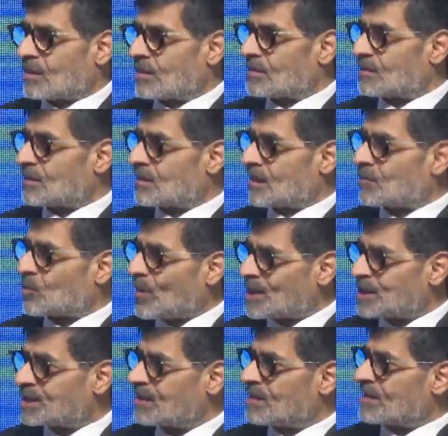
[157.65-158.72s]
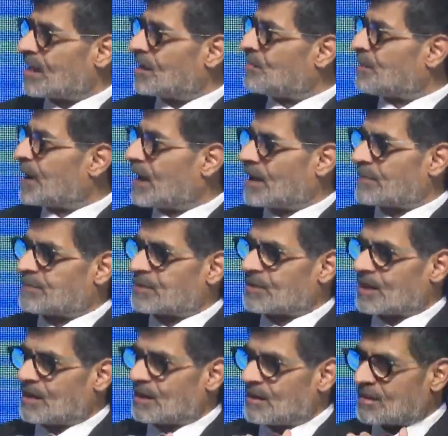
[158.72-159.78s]
some questions and perhaps
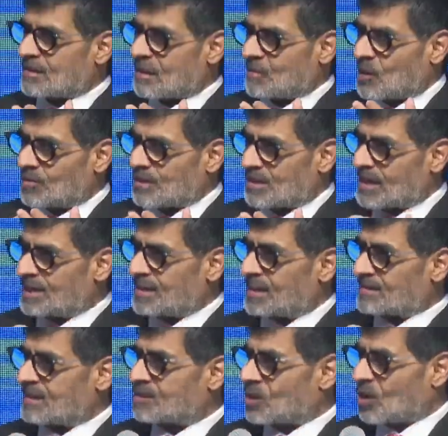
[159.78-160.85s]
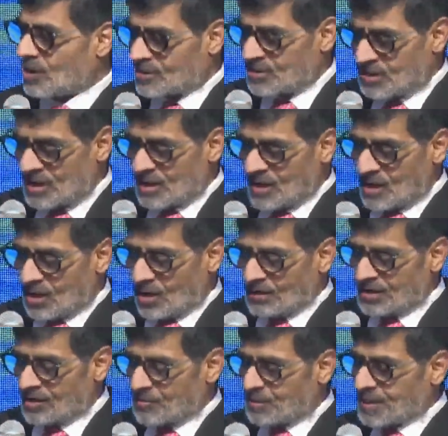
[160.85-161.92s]
some of his ideas and thoughts on this
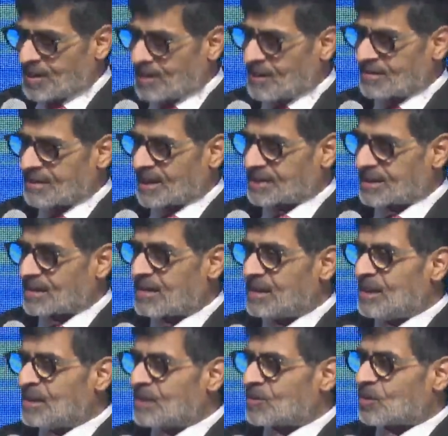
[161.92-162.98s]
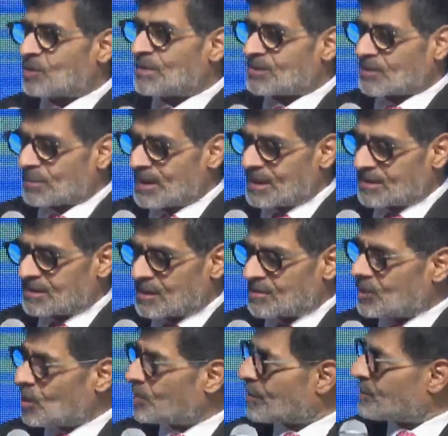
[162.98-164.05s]
particular sector. So, Mr. Minister, with your
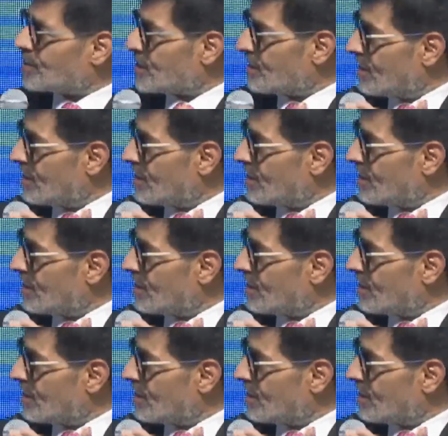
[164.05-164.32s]
permission, let